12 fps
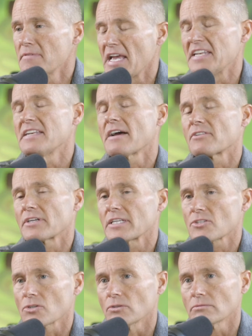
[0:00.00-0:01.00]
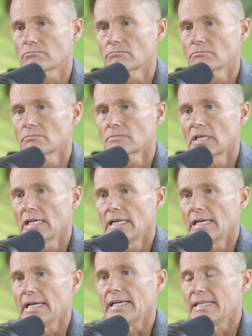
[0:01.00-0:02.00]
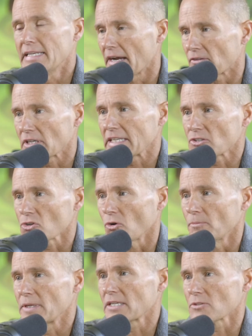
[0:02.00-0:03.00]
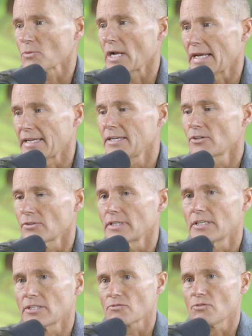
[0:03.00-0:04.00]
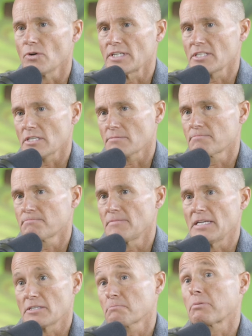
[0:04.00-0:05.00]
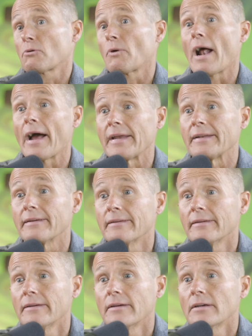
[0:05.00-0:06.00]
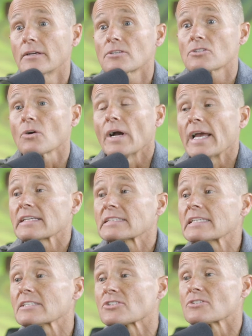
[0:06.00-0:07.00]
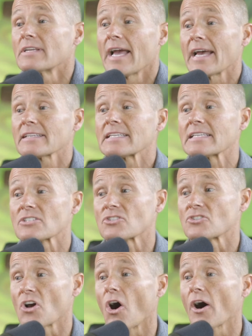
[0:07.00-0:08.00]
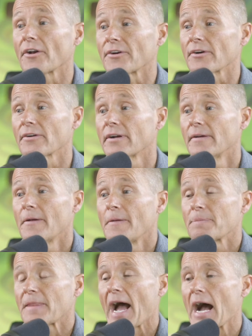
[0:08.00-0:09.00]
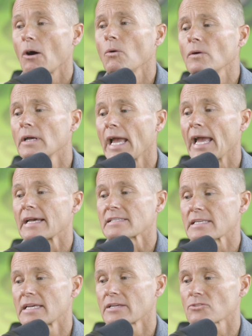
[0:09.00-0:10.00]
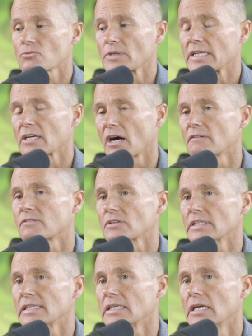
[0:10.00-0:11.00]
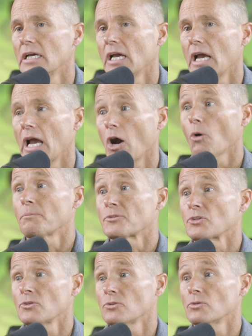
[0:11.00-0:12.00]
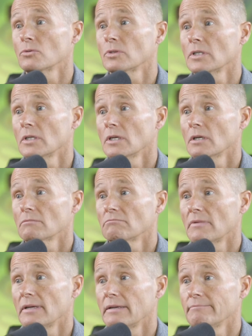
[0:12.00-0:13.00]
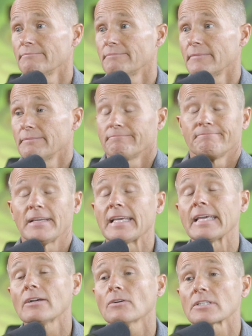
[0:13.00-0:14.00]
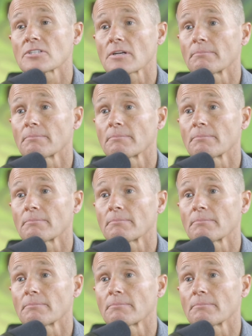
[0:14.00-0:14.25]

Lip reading: It never gets old. It never gets old, because what I hear in voice is pride. Yeah. So as his daughter, how has his recovery helped you heal as a